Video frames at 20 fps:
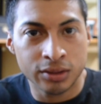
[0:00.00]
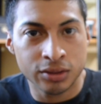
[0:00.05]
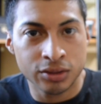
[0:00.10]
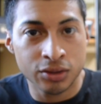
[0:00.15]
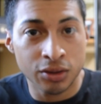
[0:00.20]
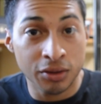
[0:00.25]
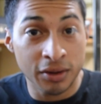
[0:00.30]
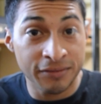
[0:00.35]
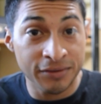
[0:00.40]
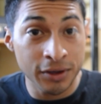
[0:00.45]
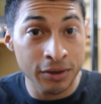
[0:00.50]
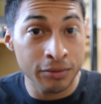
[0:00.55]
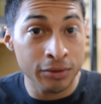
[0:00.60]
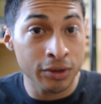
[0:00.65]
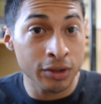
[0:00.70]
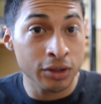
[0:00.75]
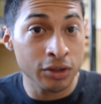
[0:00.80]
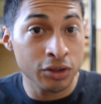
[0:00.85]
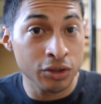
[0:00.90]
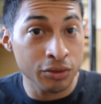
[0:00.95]
So if you
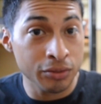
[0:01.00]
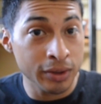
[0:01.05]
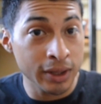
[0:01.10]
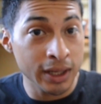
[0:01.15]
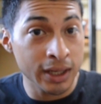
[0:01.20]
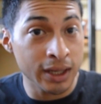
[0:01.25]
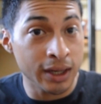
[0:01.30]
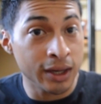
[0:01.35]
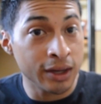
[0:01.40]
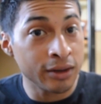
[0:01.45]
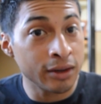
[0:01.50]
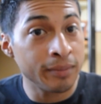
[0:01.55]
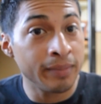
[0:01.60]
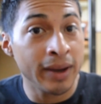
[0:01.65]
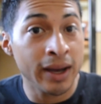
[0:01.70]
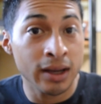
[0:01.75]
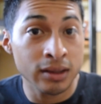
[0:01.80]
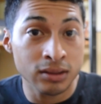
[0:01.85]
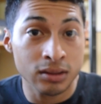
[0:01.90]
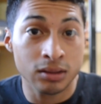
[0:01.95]
were doing 100
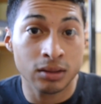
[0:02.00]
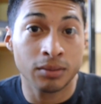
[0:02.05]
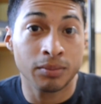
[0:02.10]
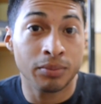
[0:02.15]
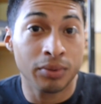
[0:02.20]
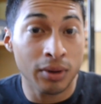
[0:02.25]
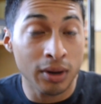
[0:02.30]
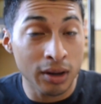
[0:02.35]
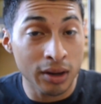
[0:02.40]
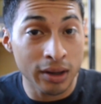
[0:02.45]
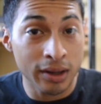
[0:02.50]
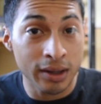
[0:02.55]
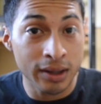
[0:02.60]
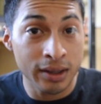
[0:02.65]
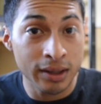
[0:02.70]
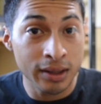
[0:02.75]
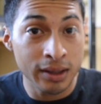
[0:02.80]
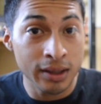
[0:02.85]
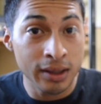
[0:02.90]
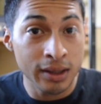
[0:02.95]
pounds on the bar,